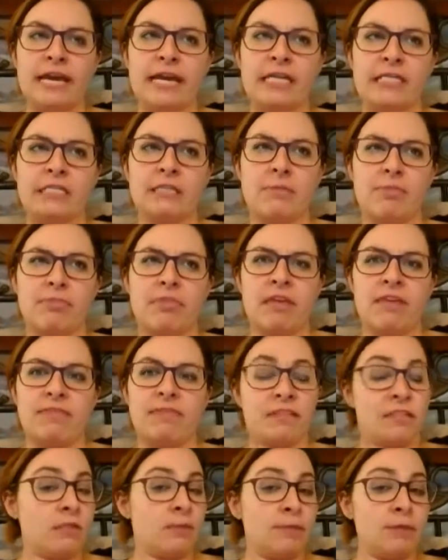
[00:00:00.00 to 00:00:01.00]
and
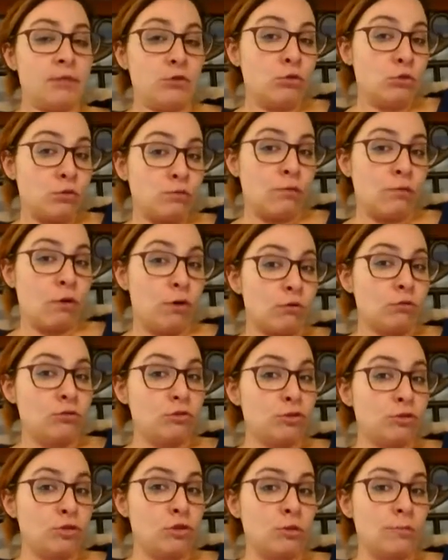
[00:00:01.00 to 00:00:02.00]
something that's going to be useful
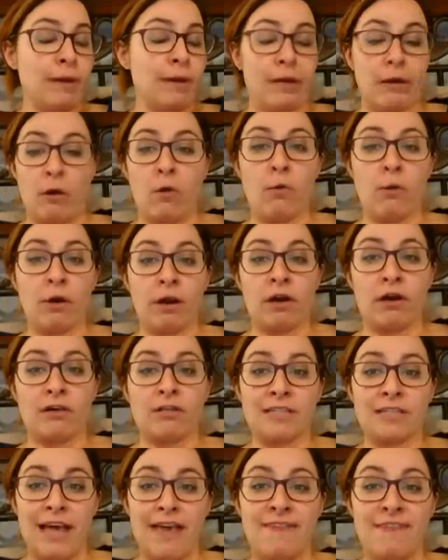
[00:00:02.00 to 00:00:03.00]
to my
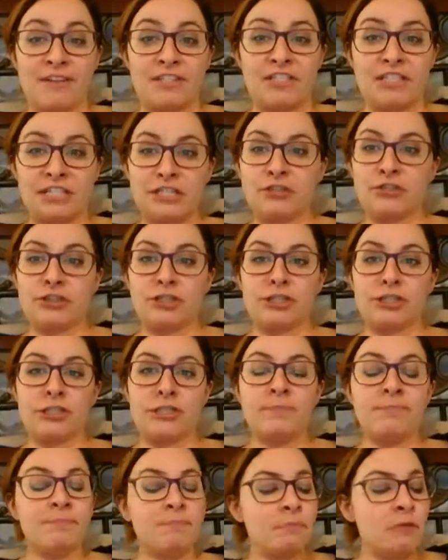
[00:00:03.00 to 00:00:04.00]
coworkers and their
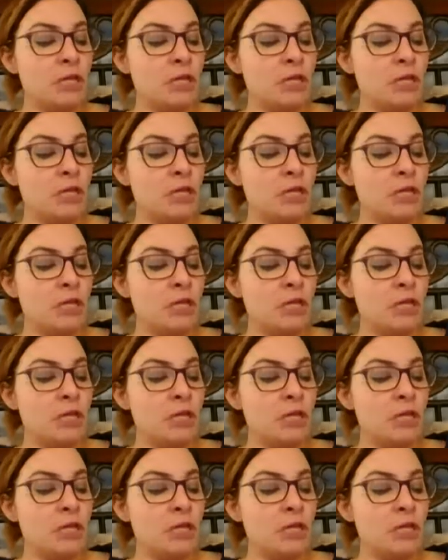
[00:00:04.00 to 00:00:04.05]
teachers.